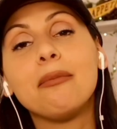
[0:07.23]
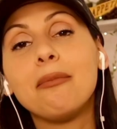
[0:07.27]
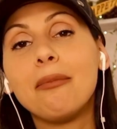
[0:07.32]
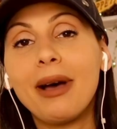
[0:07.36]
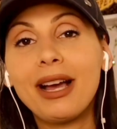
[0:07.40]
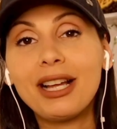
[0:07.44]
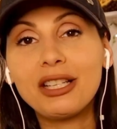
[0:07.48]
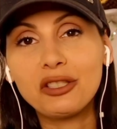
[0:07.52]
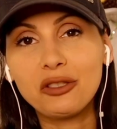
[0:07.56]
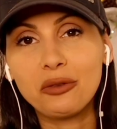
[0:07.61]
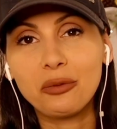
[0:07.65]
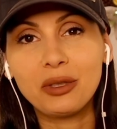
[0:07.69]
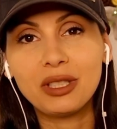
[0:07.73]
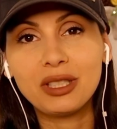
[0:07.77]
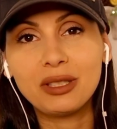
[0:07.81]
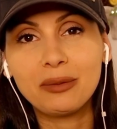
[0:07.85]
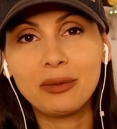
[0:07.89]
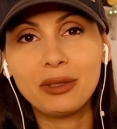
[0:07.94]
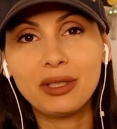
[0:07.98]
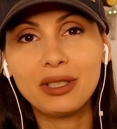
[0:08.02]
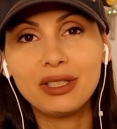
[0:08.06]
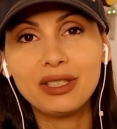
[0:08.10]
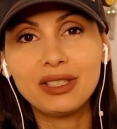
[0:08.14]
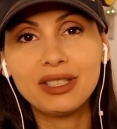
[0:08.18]
Mangia
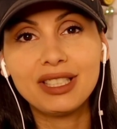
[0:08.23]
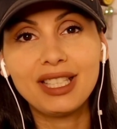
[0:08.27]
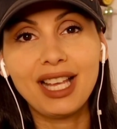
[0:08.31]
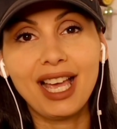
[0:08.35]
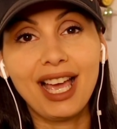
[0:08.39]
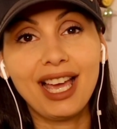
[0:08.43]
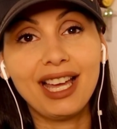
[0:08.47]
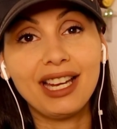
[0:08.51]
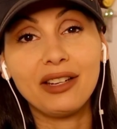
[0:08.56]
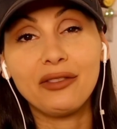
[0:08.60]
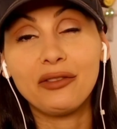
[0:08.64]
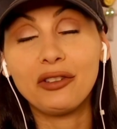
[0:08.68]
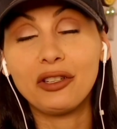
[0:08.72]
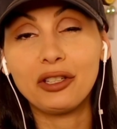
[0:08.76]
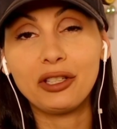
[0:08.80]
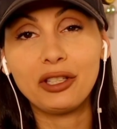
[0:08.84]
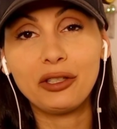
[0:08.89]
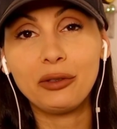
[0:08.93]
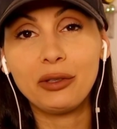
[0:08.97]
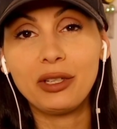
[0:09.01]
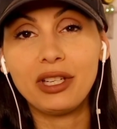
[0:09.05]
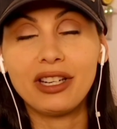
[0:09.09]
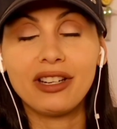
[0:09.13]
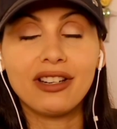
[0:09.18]
Whispers, and if you're
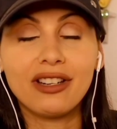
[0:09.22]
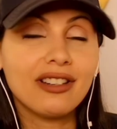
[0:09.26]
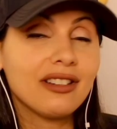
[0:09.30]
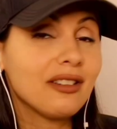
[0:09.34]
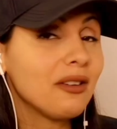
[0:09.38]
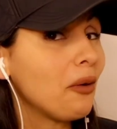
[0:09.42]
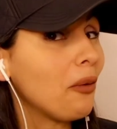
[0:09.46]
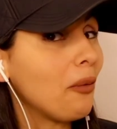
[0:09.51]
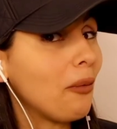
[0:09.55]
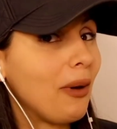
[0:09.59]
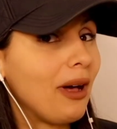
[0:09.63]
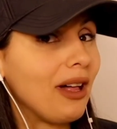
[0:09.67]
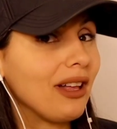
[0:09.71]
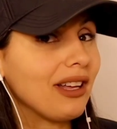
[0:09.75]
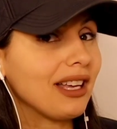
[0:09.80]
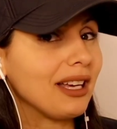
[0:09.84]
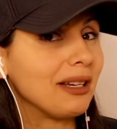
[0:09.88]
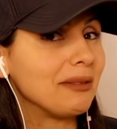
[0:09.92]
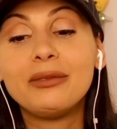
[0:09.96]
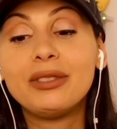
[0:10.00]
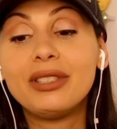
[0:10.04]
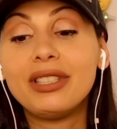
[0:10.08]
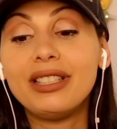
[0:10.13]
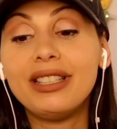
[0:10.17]
new here,
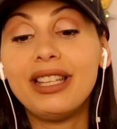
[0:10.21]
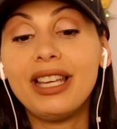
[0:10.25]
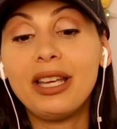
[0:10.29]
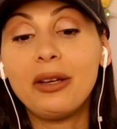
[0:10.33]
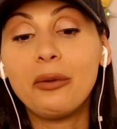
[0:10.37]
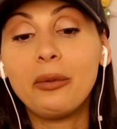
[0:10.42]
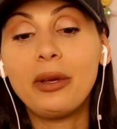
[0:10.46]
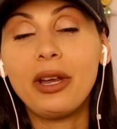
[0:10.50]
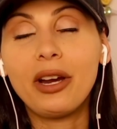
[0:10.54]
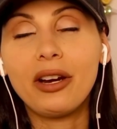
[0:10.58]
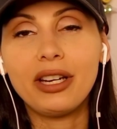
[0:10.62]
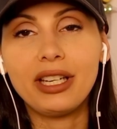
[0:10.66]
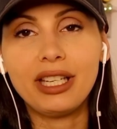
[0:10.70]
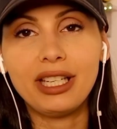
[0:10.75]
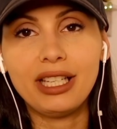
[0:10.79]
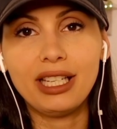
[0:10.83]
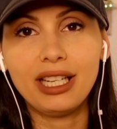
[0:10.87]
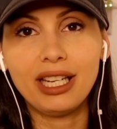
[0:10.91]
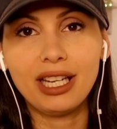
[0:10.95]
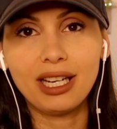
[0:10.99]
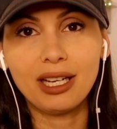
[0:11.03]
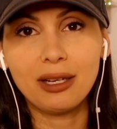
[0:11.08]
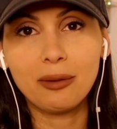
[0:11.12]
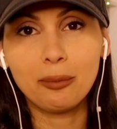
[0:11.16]
welcome. Today we are
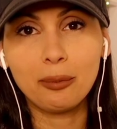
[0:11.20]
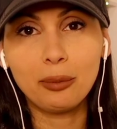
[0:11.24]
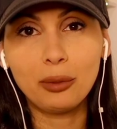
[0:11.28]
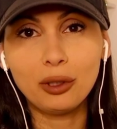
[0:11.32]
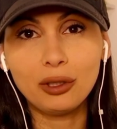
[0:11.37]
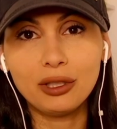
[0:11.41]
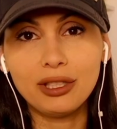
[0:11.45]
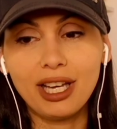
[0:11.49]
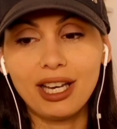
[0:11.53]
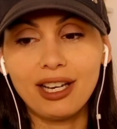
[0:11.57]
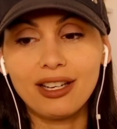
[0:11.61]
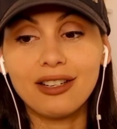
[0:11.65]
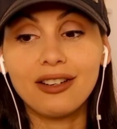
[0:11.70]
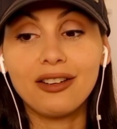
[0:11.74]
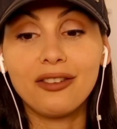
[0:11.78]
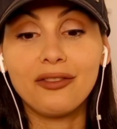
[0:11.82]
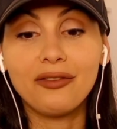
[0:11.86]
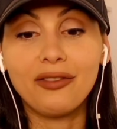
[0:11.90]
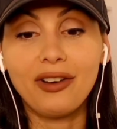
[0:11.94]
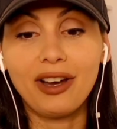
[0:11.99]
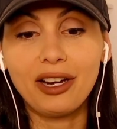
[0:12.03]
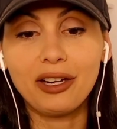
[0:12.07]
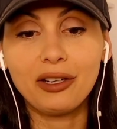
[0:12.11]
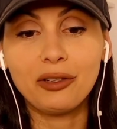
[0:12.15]
eating buldak
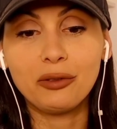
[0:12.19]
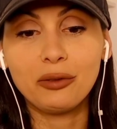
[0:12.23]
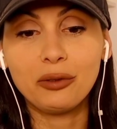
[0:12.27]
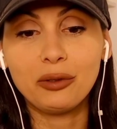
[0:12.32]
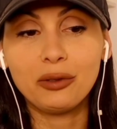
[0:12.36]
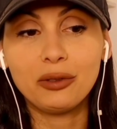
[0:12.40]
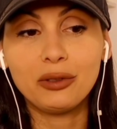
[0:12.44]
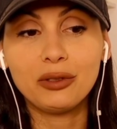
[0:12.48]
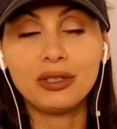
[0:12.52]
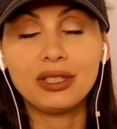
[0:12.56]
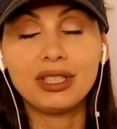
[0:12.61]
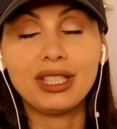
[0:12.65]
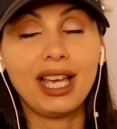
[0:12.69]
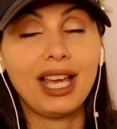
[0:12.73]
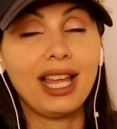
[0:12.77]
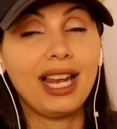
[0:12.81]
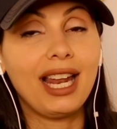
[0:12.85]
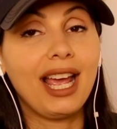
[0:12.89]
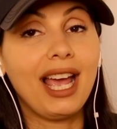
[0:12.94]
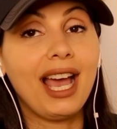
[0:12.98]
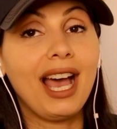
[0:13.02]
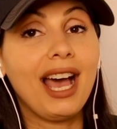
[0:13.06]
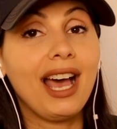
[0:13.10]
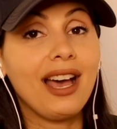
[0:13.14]
fire noodles, and I
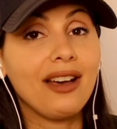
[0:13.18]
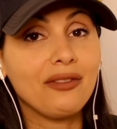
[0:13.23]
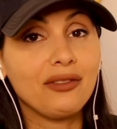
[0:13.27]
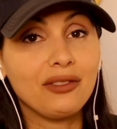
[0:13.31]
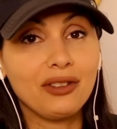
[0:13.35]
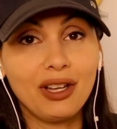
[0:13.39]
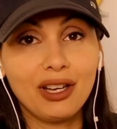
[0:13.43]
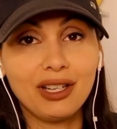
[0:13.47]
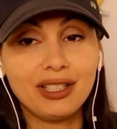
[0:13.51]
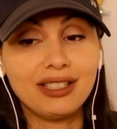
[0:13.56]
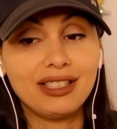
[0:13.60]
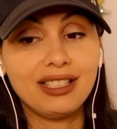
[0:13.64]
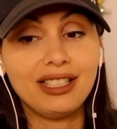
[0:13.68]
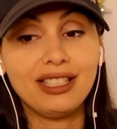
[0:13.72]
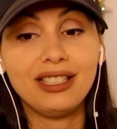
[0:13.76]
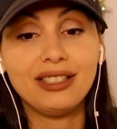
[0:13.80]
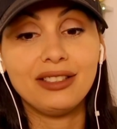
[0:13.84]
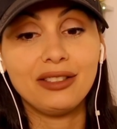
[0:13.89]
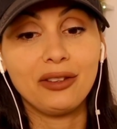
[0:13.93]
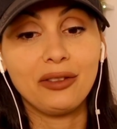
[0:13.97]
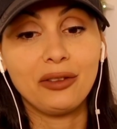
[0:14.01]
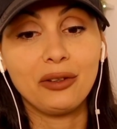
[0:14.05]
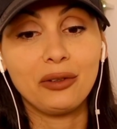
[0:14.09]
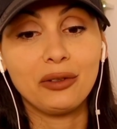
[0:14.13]
have not
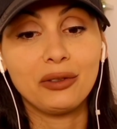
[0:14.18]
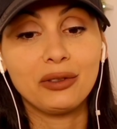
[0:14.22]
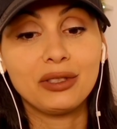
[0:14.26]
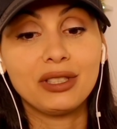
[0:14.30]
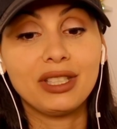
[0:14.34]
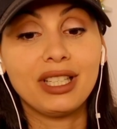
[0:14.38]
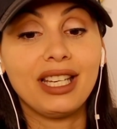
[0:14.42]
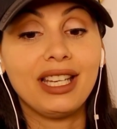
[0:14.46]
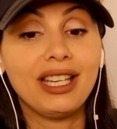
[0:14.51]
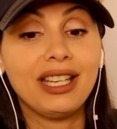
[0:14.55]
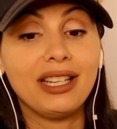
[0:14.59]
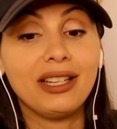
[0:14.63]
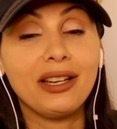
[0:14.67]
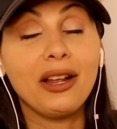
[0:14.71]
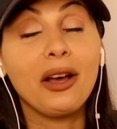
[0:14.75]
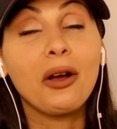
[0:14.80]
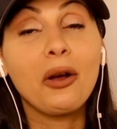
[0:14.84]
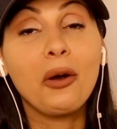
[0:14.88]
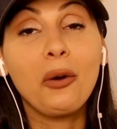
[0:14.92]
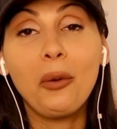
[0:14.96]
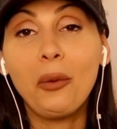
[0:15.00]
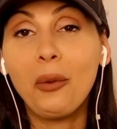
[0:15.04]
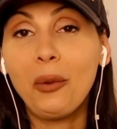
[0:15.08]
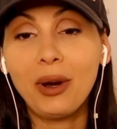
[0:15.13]
eaten those in
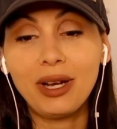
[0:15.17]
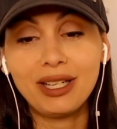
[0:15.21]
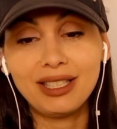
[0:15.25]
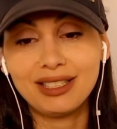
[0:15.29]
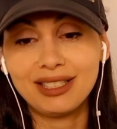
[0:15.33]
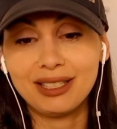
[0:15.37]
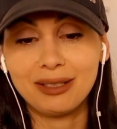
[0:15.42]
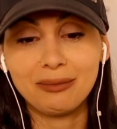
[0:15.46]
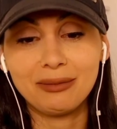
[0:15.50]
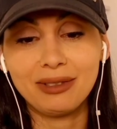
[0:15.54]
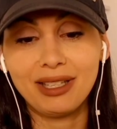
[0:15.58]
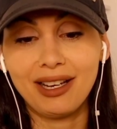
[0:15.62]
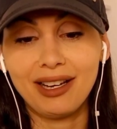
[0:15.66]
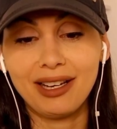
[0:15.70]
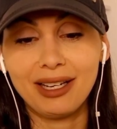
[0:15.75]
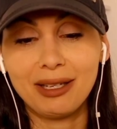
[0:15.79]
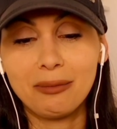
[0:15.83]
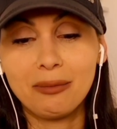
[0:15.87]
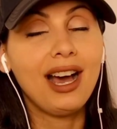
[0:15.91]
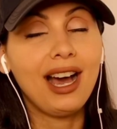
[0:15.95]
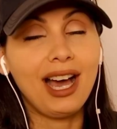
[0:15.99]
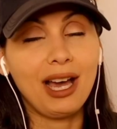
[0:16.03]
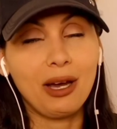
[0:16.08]
quite some time.